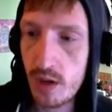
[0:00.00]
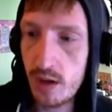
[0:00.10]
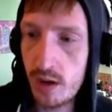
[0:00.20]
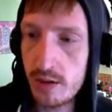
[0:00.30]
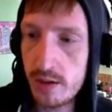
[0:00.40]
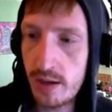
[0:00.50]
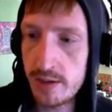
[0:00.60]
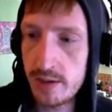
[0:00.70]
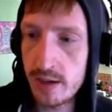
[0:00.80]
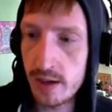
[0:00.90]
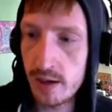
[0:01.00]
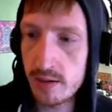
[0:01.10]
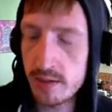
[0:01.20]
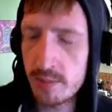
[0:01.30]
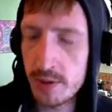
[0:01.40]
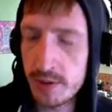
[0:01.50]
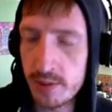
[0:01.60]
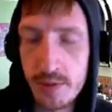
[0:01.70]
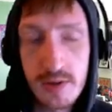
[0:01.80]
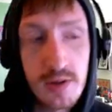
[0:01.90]
And let me
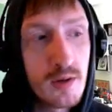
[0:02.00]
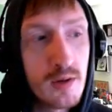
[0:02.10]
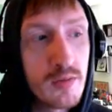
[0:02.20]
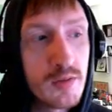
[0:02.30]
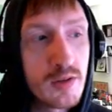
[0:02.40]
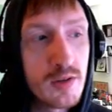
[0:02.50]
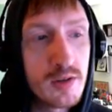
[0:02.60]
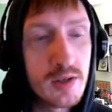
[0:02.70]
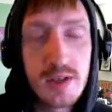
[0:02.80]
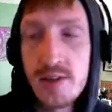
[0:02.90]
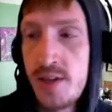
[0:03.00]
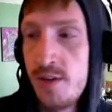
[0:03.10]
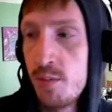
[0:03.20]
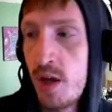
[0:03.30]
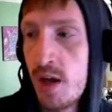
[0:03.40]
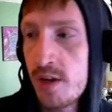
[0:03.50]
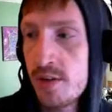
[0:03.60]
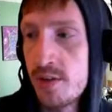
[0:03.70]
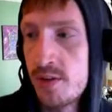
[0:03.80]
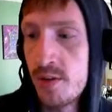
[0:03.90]
see, Mysterio for sure, these heal
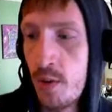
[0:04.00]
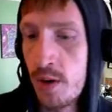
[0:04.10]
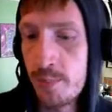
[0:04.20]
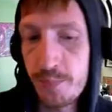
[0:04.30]
blocks and so on.